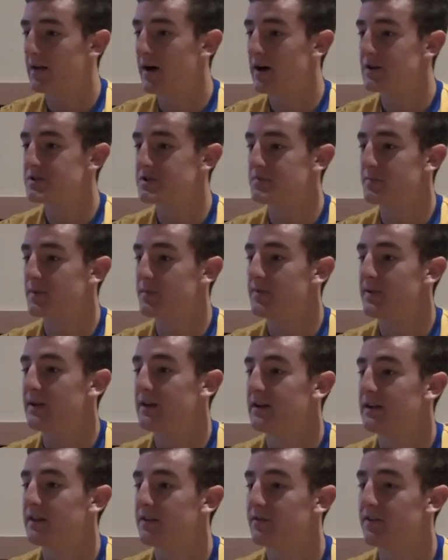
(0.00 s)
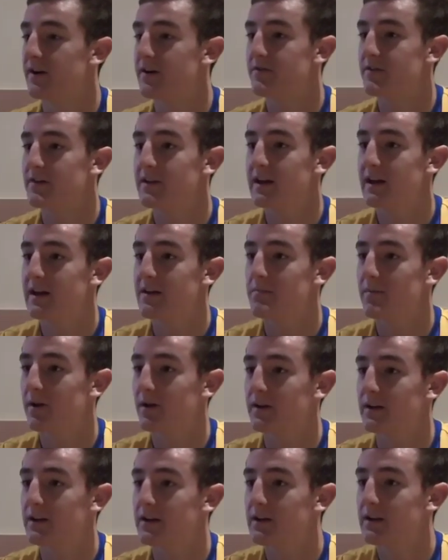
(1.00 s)
I just prepare for every game
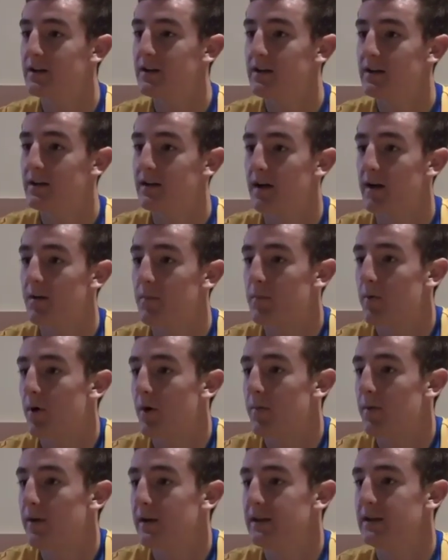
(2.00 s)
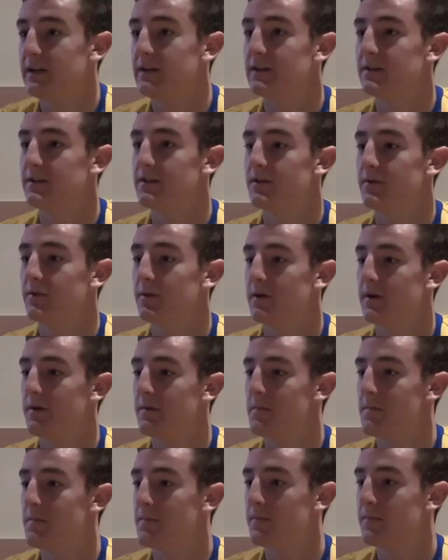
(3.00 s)
like properly, you know.
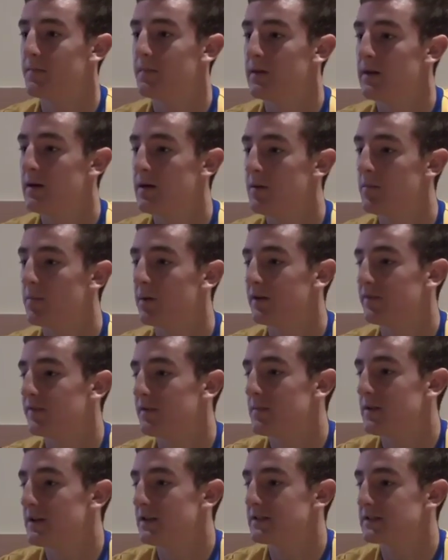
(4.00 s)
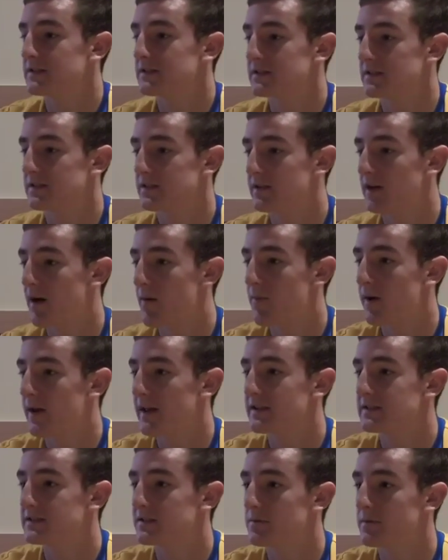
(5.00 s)
But if it means I'm
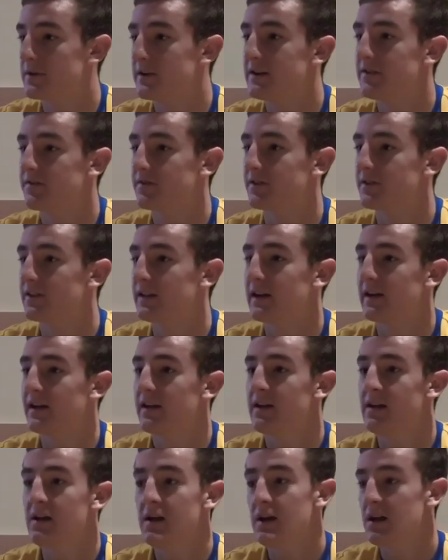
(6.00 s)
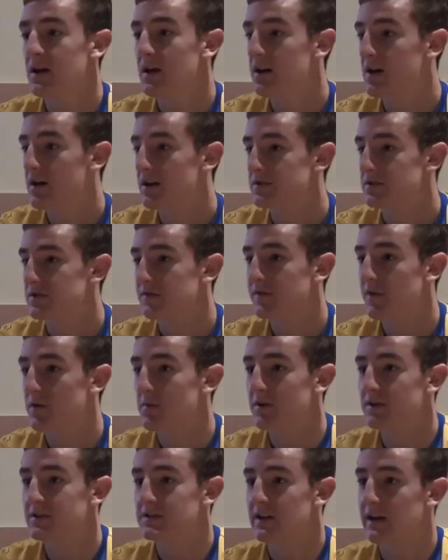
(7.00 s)
playing someone different, then I just
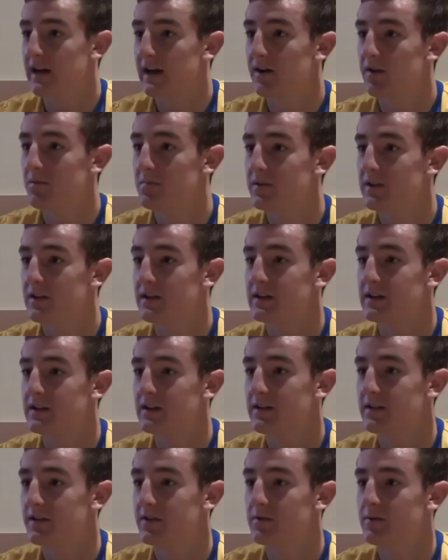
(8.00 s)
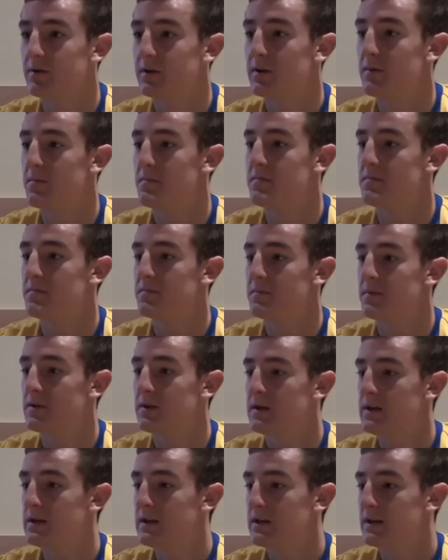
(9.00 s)
focus and get on with it, you know.
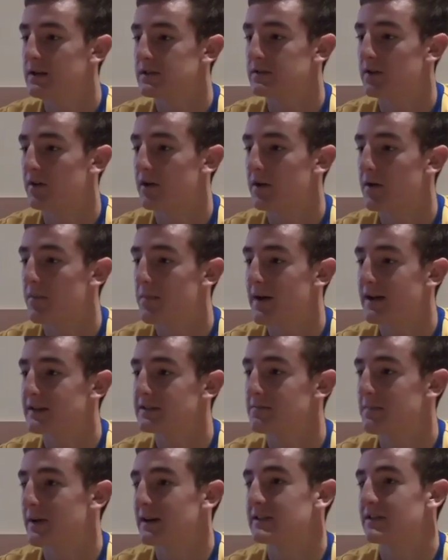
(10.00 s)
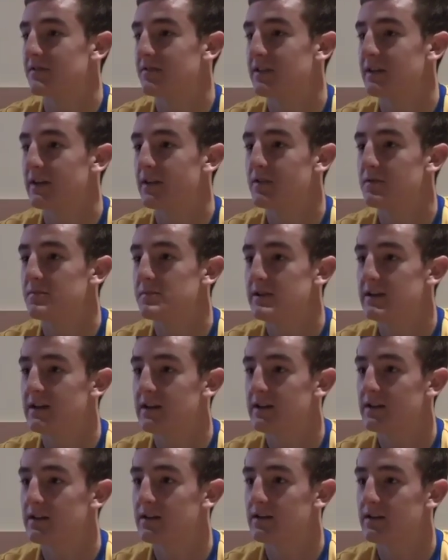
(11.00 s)
It's not like a massive thing to me,
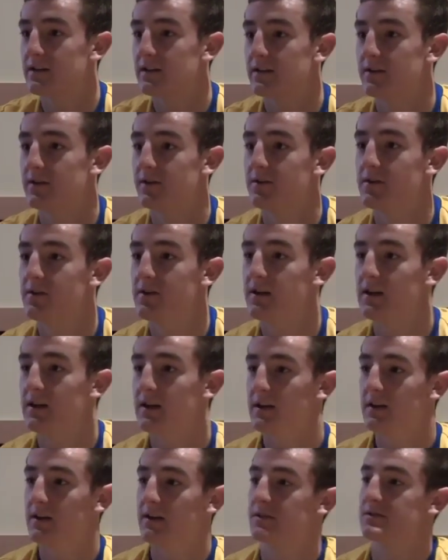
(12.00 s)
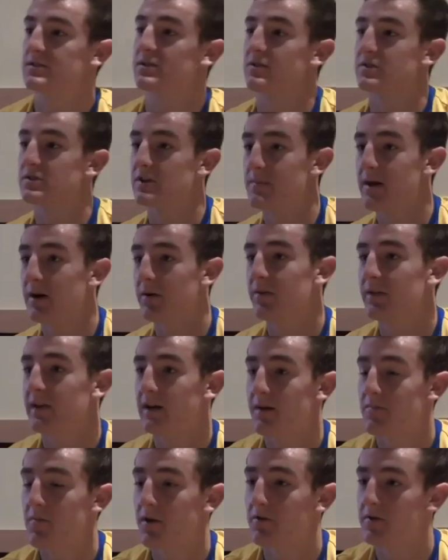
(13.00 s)
you know. As long as I'm out
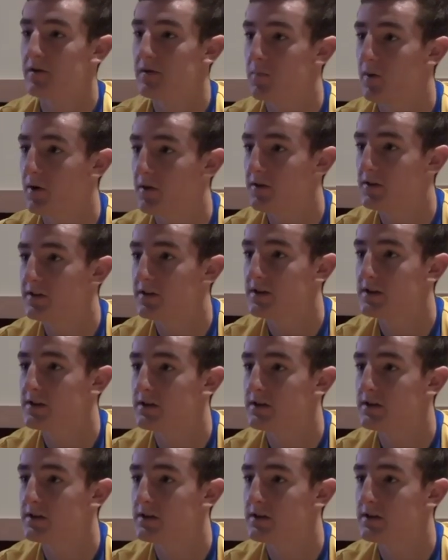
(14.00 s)
there, I'm not really bothered.